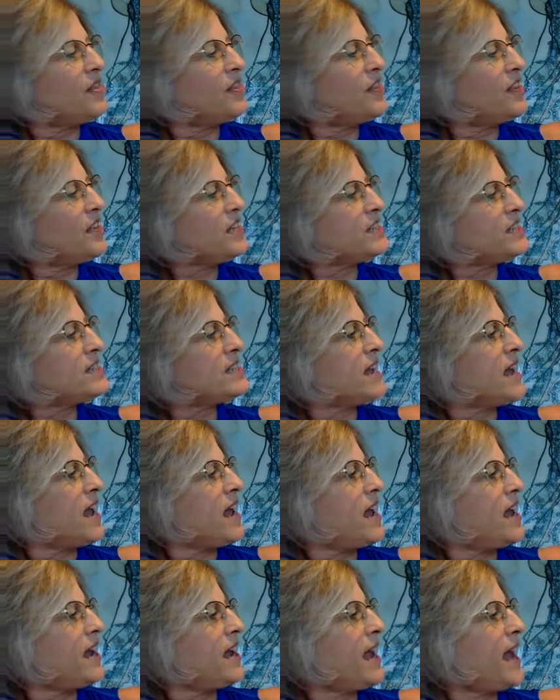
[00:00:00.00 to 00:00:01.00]
This
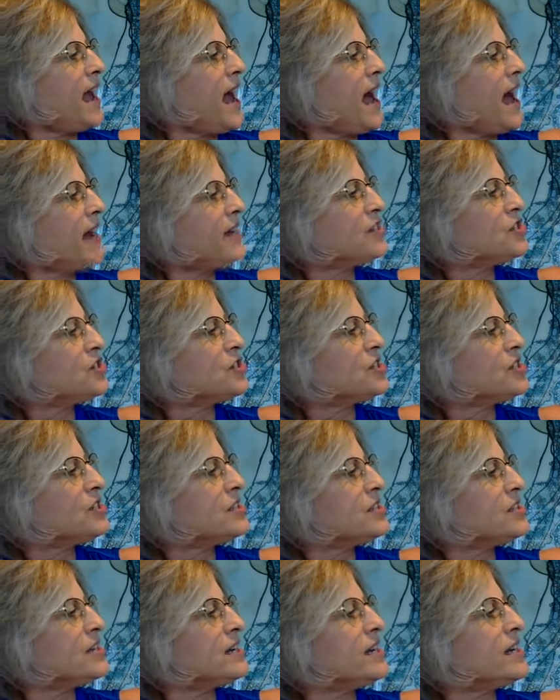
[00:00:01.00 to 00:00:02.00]
egg
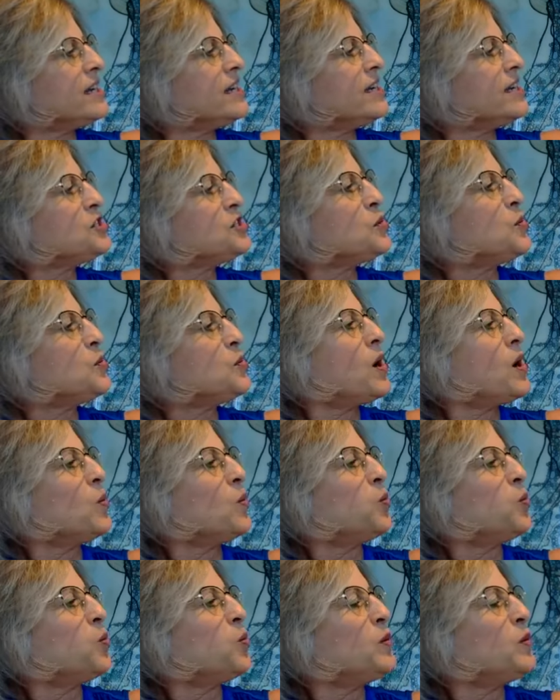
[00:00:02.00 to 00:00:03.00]
hatches into a
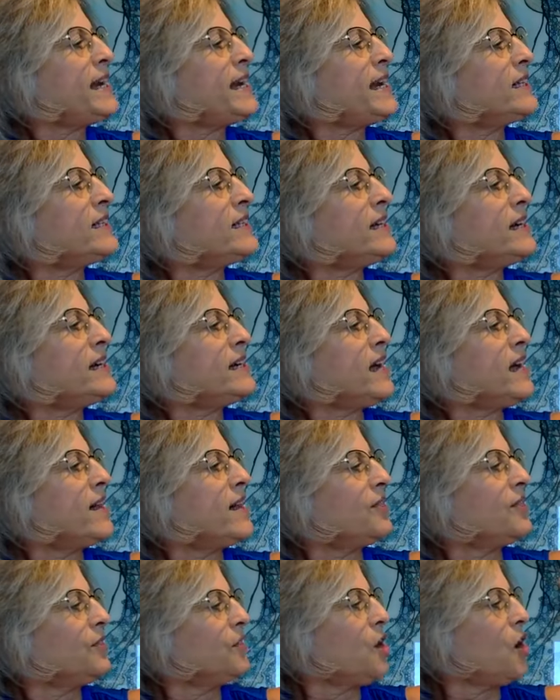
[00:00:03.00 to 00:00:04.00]
wriggling
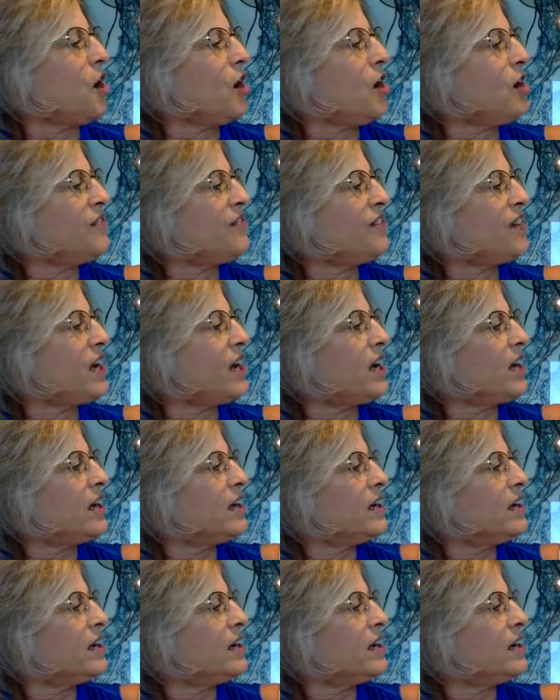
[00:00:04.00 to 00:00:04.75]
larva